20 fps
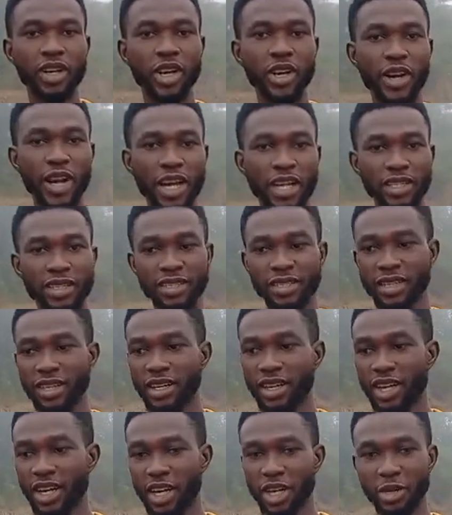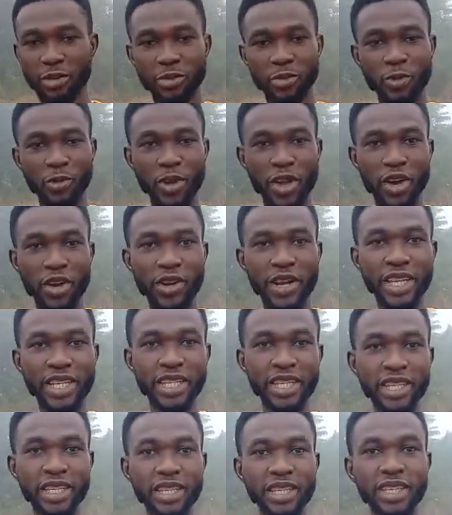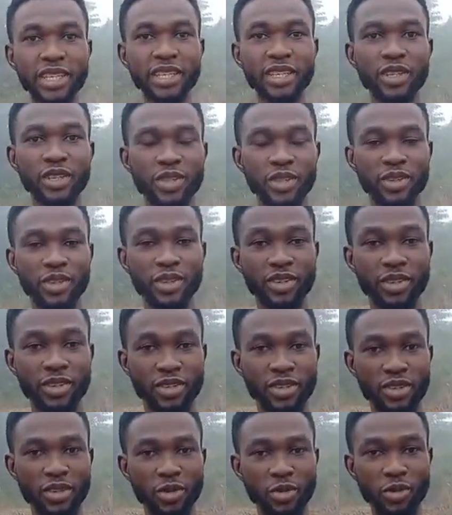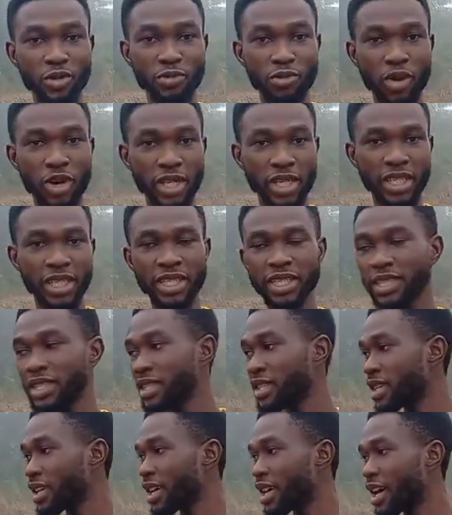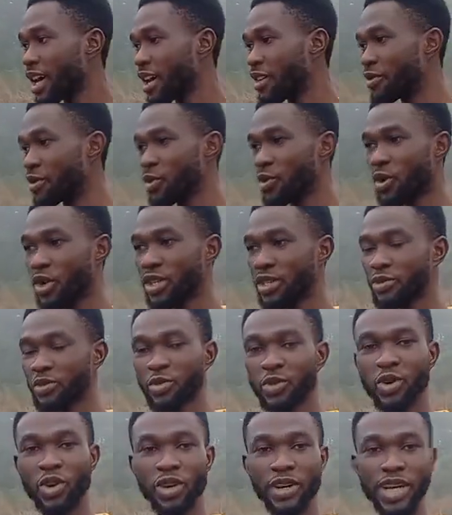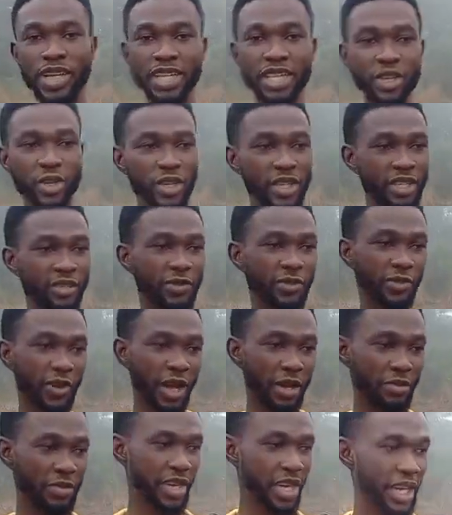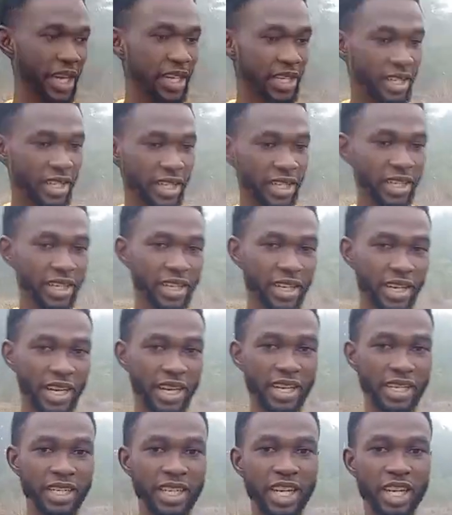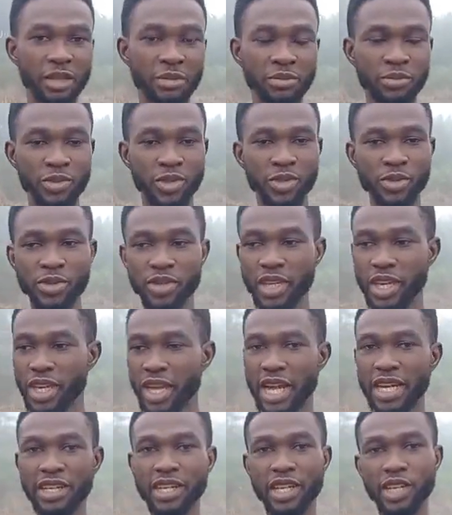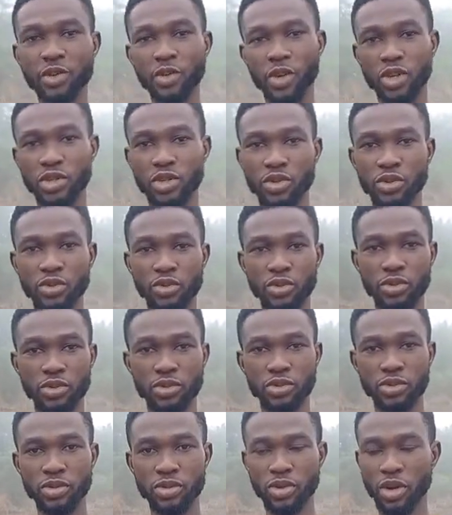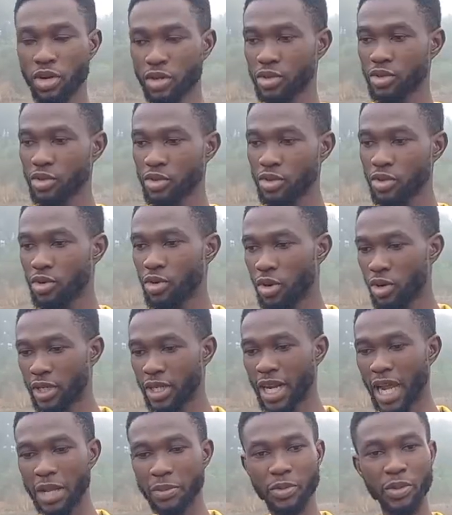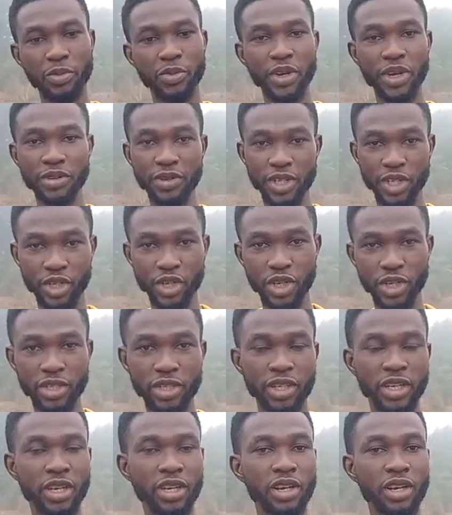All right. We are already. Good morning, everyone. We're already on the farm here, and today I really want to talk to you on land preparation